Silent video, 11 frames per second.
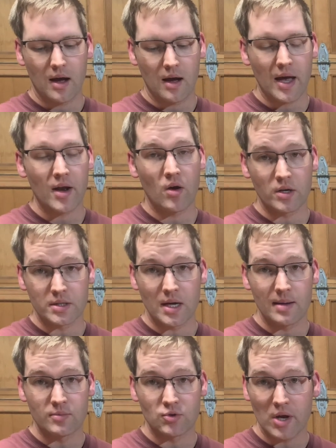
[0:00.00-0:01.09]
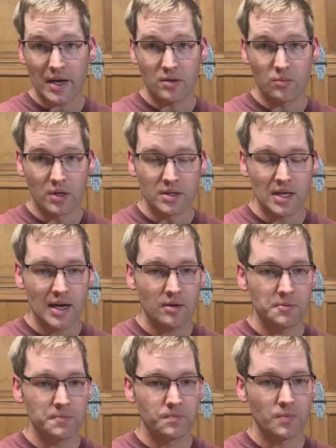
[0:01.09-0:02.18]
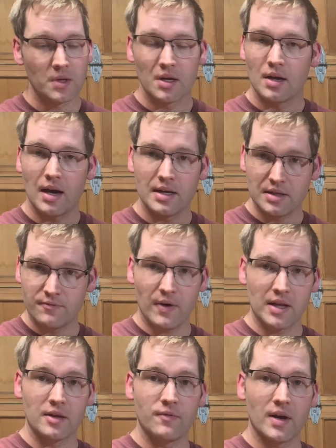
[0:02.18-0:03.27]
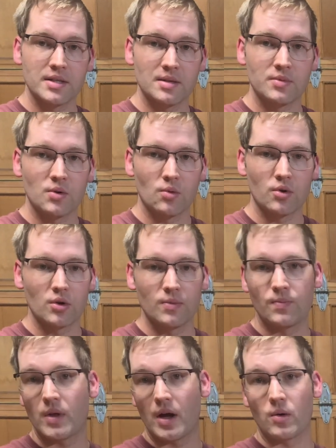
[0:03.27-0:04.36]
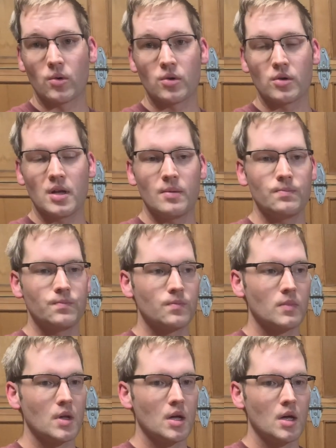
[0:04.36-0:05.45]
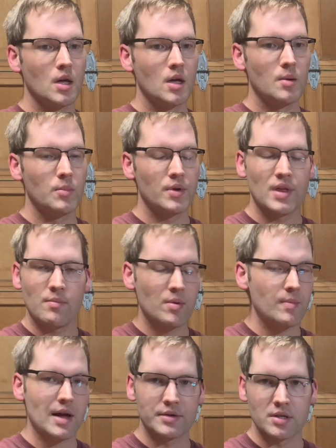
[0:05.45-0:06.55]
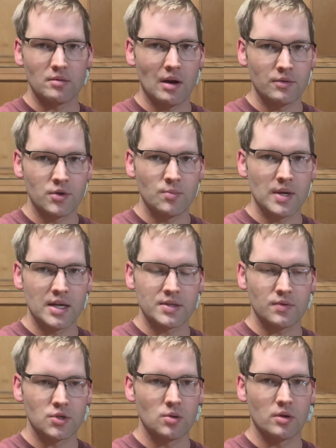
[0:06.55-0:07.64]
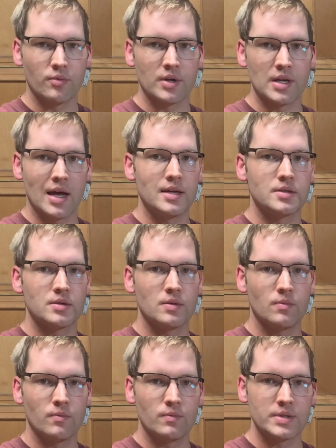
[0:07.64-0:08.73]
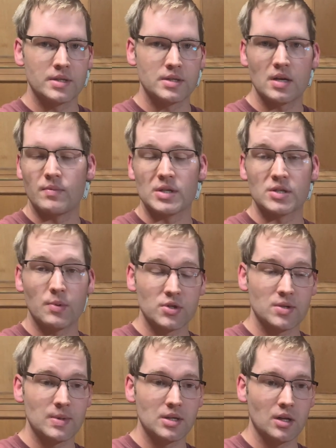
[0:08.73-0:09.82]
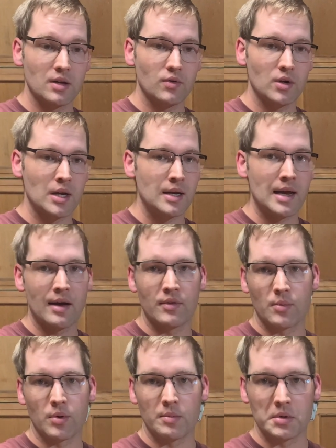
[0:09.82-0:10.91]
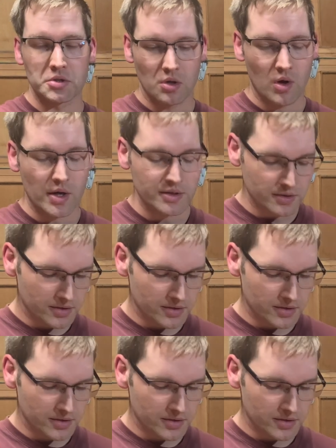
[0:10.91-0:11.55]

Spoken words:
I had a hard time tracking one down. I did finally find some to order. I ordered them, but they've been bouncing around with UPS for 2 or 3 days since they've been supposed to be delivered, and now they're pretty much lost.